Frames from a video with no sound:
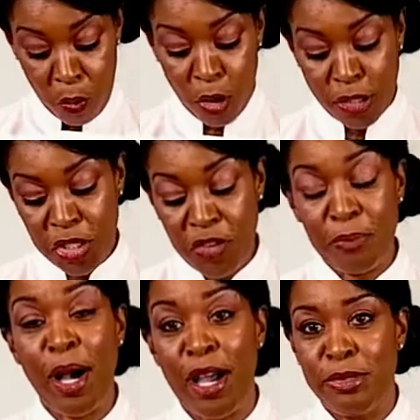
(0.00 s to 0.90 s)
once
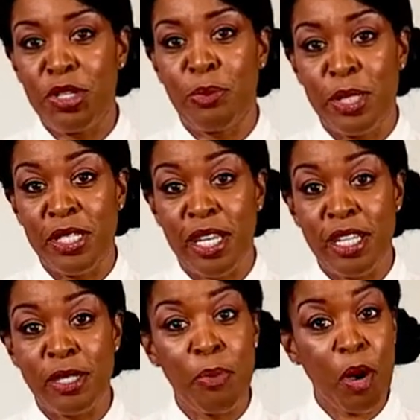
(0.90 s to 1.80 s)
you've piped your
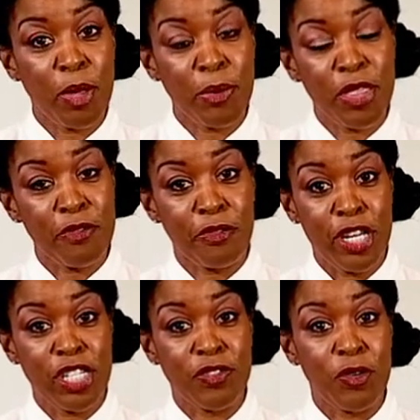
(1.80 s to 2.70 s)
biscuits, pop them in the
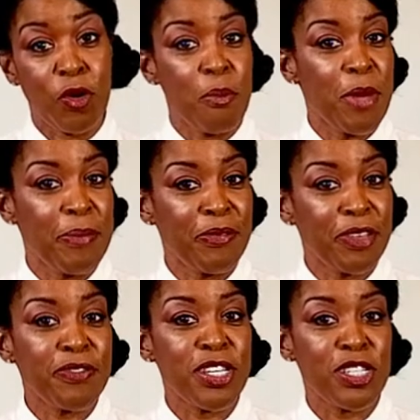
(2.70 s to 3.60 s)
fridge for maybe
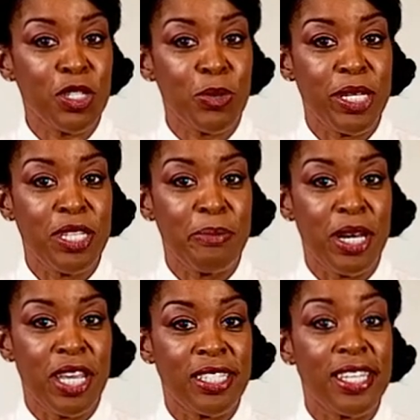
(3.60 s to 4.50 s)
15 to 20
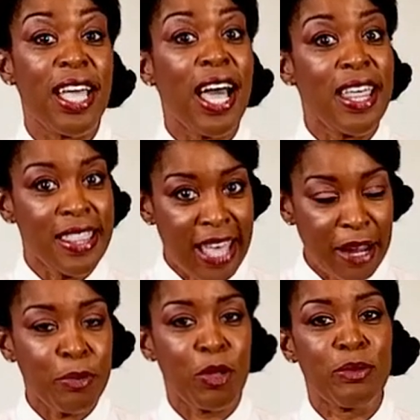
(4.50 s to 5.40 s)
minutes and
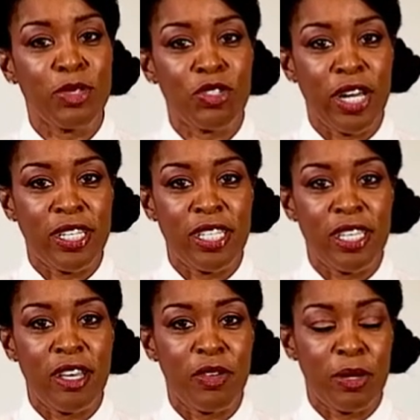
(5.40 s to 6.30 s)
then put them straight in
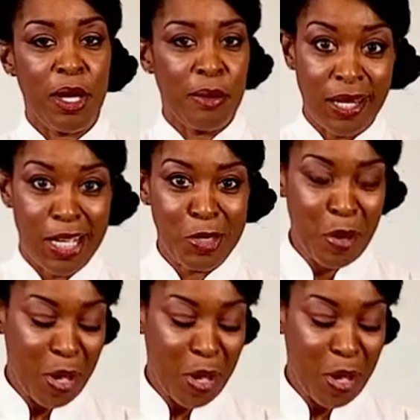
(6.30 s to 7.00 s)
the oven. Let's